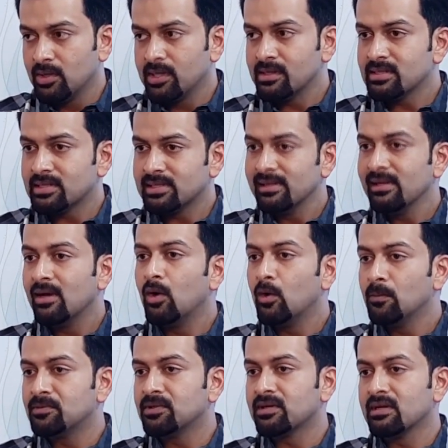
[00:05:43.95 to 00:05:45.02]
you can still
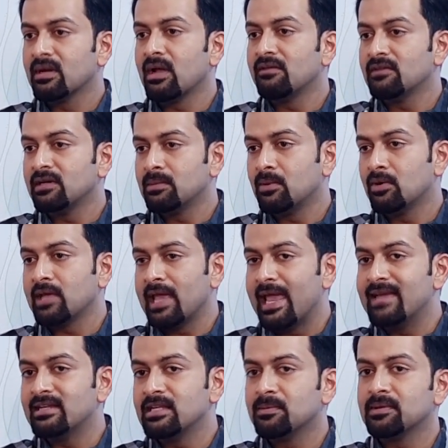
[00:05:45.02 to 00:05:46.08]
hope to recover about
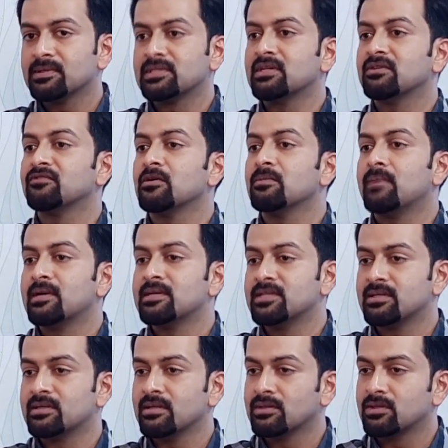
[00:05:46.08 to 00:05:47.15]
eighty percent of your
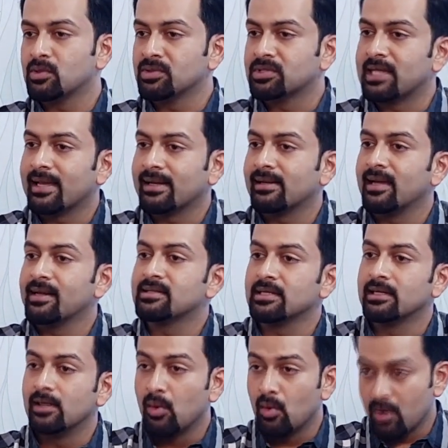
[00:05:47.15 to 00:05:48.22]
budget through satellites
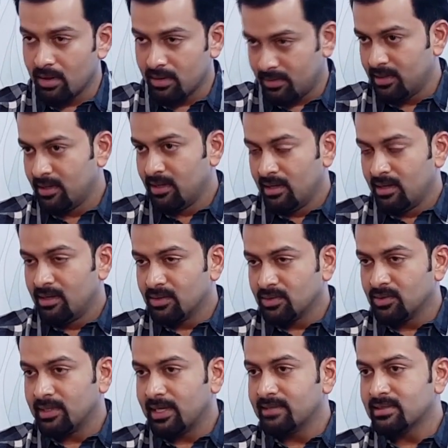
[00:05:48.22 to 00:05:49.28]
alone. Wow.
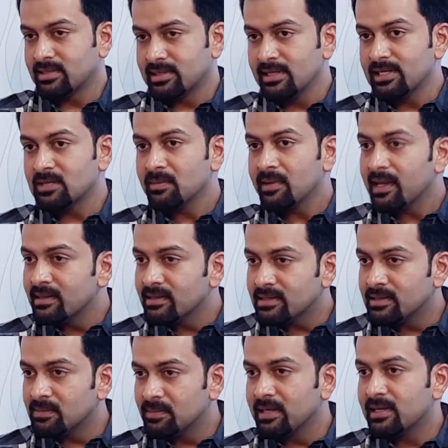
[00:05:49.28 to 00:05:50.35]
So that still
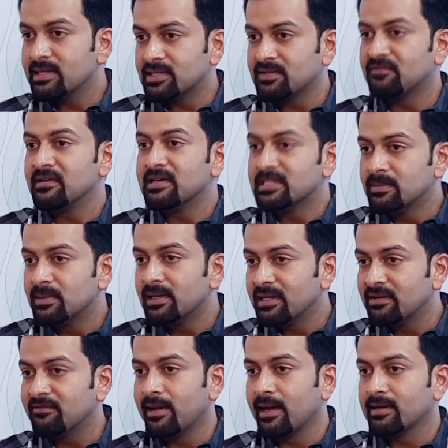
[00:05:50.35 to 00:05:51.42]
remains the biggest
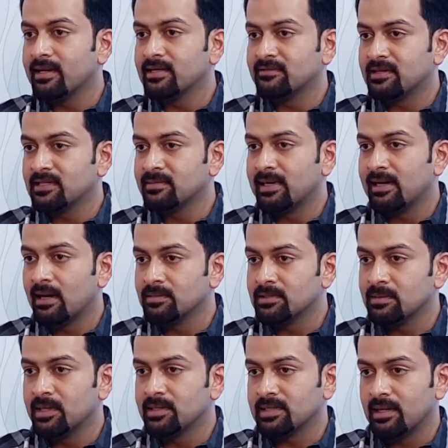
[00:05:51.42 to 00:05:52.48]
feasibility factor as far as Malayalam
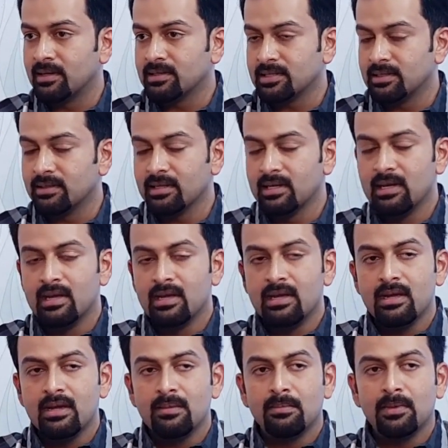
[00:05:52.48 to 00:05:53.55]
cinema is concerned. Right.
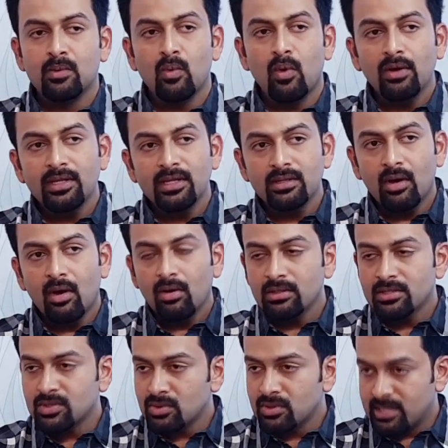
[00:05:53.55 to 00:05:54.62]
But what that
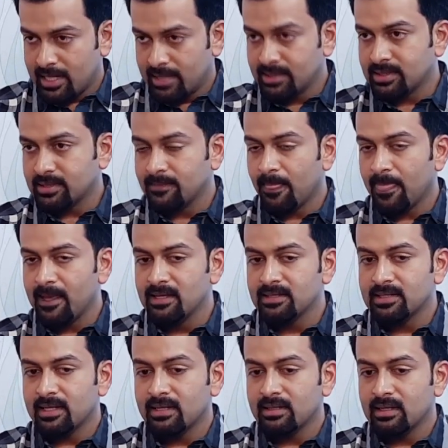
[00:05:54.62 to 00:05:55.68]
also does
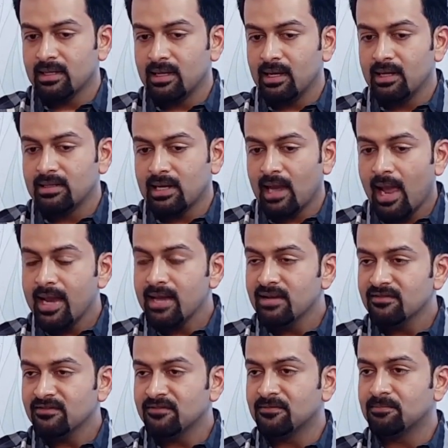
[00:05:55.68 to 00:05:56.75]
is that it
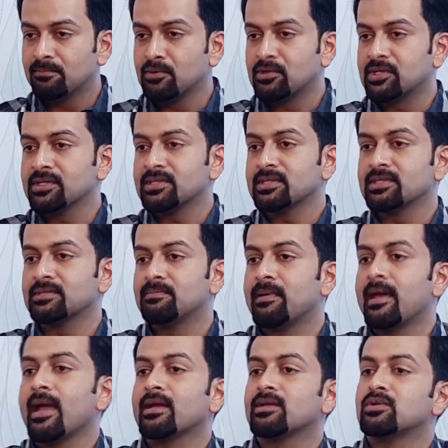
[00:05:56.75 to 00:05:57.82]
kind of pushes us
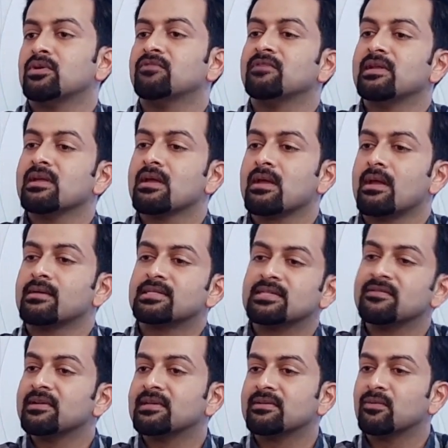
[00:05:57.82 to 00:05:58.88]
back to a very
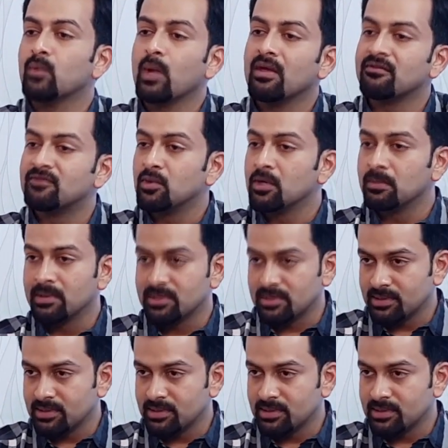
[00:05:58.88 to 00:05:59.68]
conservative way of doing business.